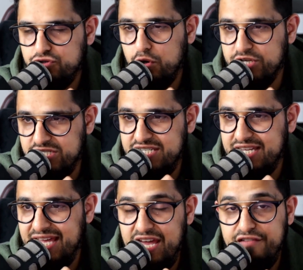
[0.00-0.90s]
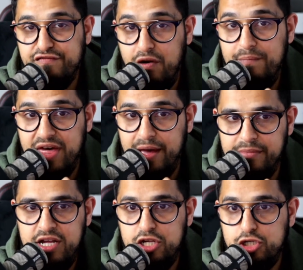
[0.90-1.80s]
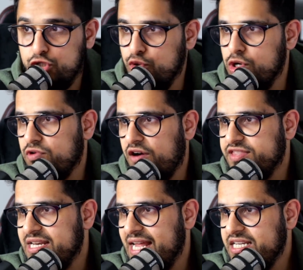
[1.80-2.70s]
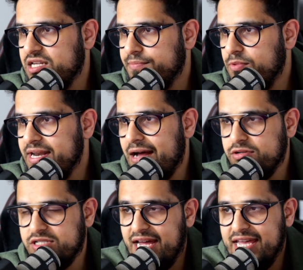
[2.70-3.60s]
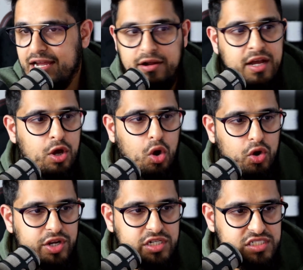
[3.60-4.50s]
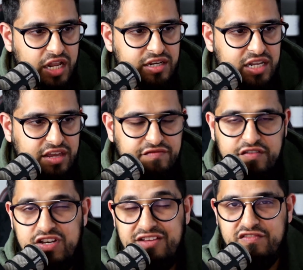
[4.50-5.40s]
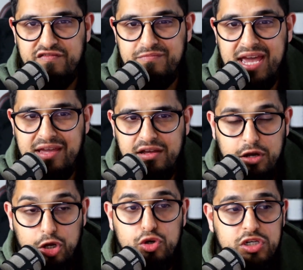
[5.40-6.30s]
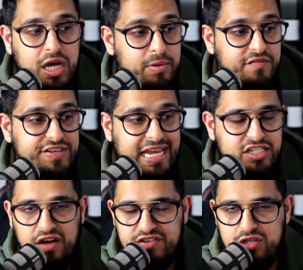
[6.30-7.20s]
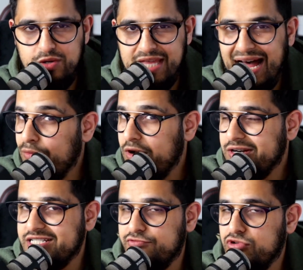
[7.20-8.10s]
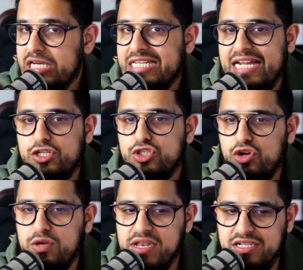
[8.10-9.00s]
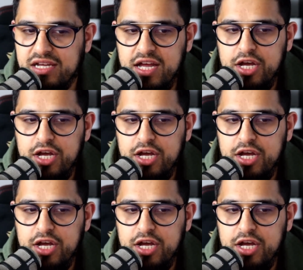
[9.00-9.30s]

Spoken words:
We just need to hear from them sooner rather than later. I mean, we're now sat here on a Sunday, 15th of May, a good couple of days after doing that. How long does it really take to document it?